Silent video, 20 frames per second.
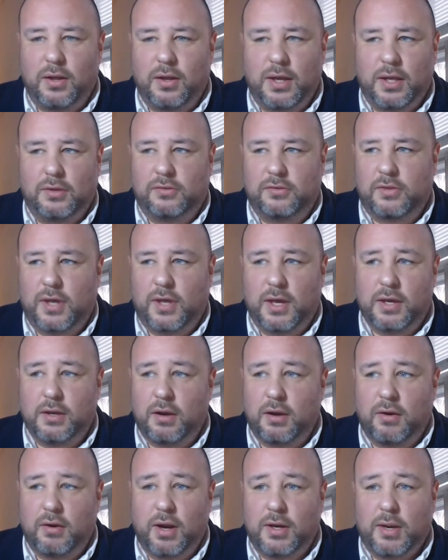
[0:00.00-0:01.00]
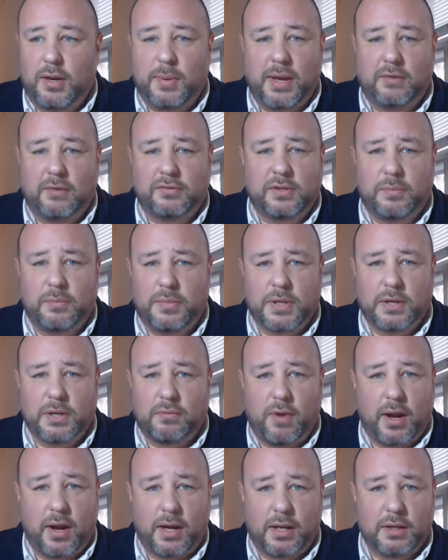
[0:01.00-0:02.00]
and say, all right, now we have something in
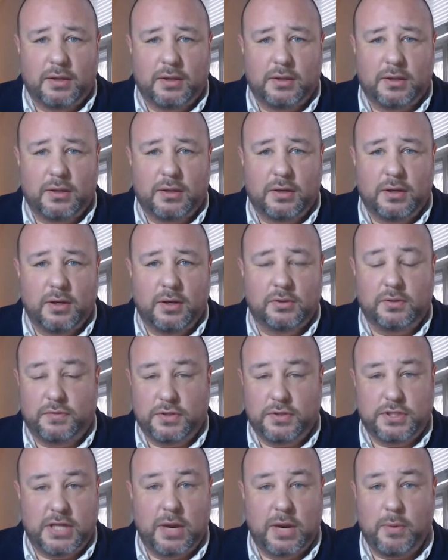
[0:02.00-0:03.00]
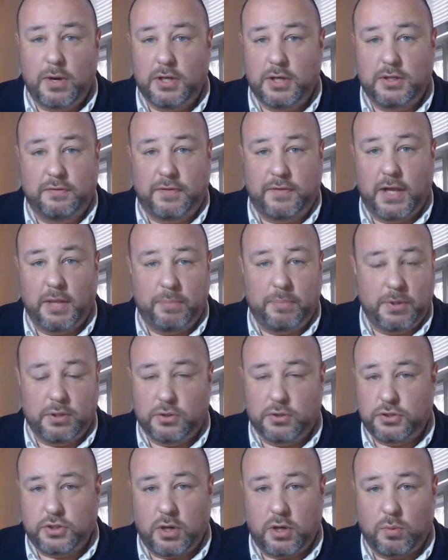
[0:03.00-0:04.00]
writing? Because if you say we're going to develop it,
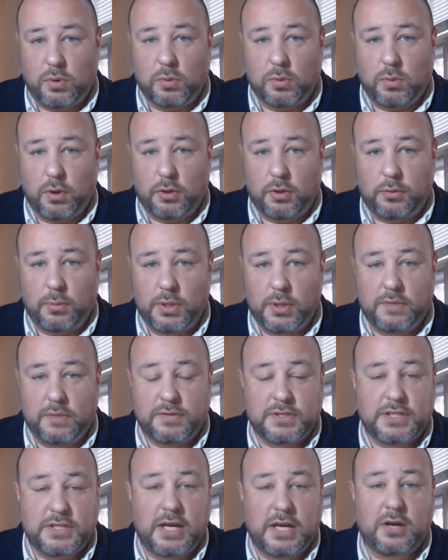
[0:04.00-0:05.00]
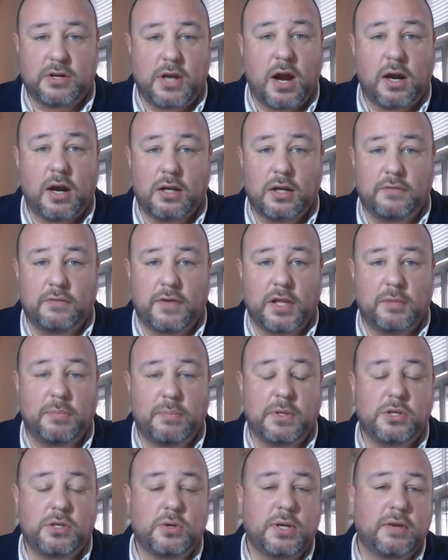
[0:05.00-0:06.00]
you'll start World War III. If you say you're not going to develop
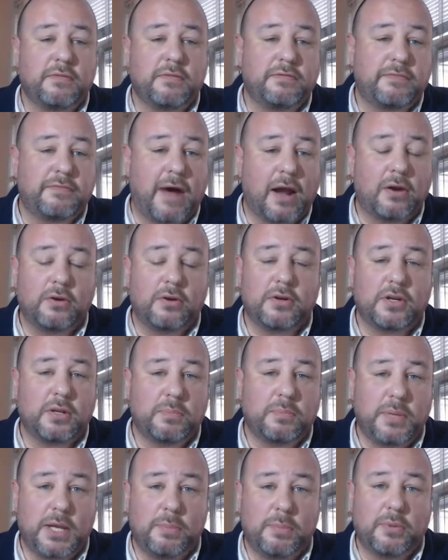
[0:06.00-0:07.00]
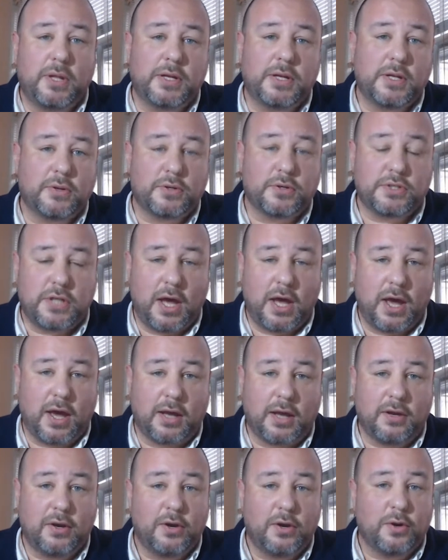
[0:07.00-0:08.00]
it, you give fodder to the people on the other
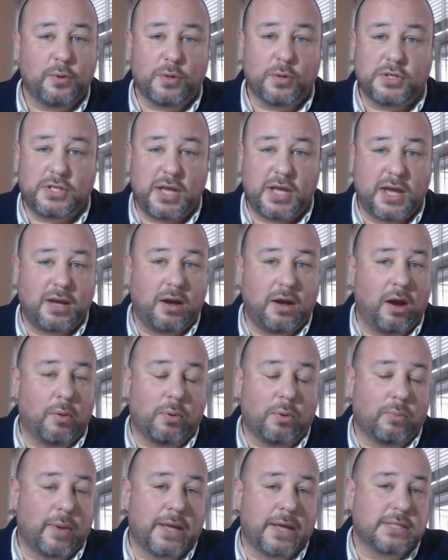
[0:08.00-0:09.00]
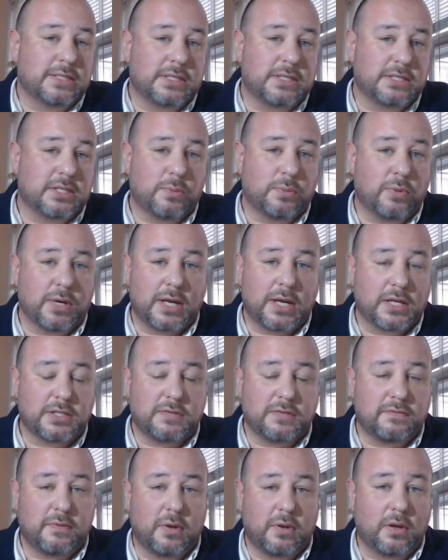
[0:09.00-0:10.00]
side who are saying, oh, we're racist and we're
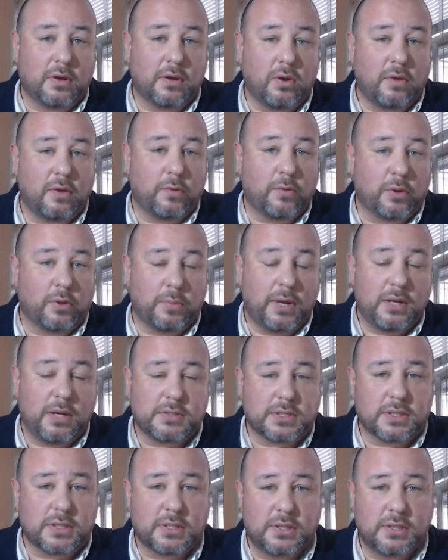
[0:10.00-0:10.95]
against affordable housing.